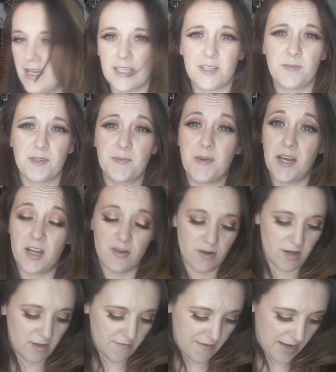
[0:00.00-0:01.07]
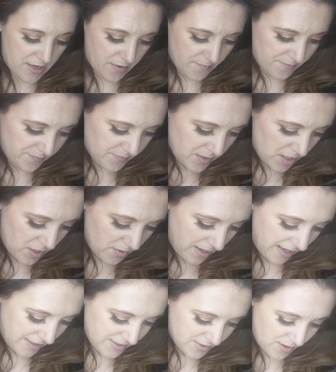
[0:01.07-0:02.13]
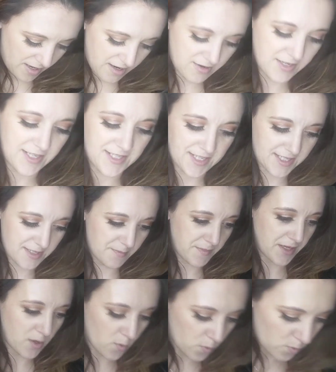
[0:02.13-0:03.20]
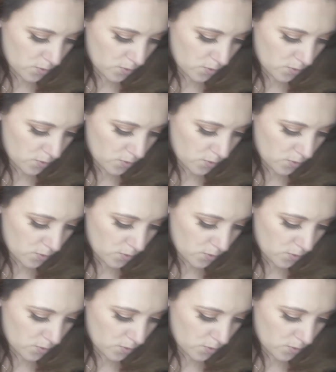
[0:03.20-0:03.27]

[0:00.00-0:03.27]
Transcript: and it's supposed to be a hundred dollar value. Okay, so I already see something.